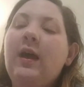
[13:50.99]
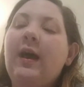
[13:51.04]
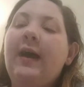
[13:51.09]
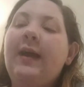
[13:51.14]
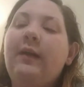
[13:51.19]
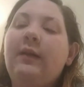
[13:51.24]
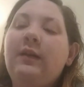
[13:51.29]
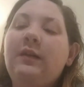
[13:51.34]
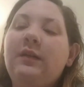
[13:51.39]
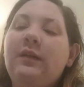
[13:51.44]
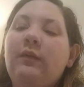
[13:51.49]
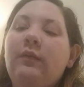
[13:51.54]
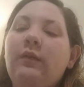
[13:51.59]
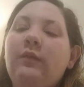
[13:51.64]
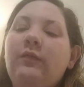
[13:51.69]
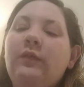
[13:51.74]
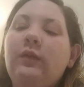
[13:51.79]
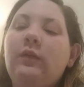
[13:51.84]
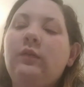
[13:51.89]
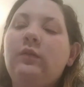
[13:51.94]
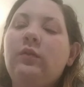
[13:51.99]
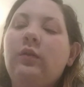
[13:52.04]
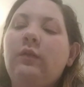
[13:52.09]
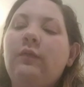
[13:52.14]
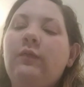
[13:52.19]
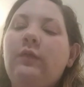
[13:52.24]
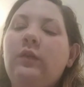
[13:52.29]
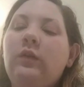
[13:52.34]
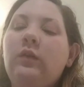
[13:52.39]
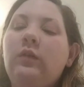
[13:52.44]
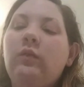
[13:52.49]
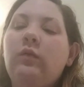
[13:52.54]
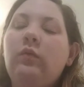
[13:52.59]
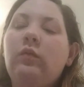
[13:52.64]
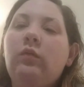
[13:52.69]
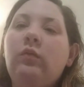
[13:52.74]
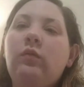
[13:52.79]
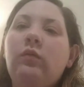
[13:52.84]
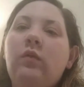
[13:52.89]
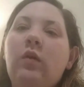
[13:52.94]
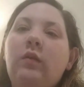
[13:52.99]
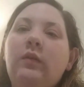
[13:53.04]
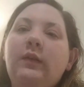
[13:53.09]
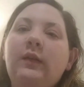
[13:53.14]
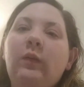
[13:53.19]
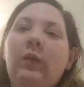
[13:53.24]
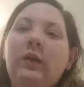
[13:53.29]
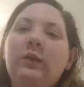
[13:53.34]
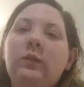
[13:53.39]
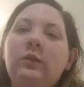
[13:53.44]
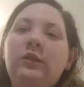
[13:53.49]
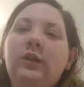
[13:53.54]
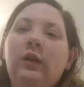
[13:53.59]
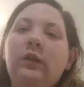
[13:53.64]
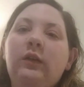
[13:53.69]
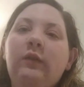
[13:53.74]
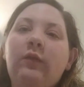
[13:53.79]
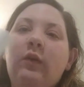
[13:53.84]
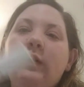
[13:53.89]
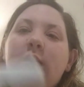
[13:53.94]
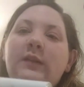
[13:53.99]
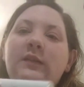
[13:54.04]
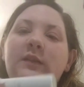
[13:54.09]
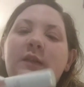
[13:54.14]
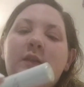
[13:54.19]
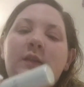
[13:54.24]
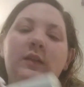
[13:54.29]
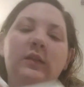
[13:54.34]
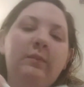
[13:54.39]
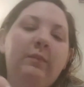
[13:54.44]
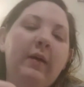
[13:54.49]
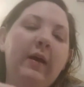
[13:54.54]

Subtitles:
I already did a review, so if you already watch my channel, you've already seen this,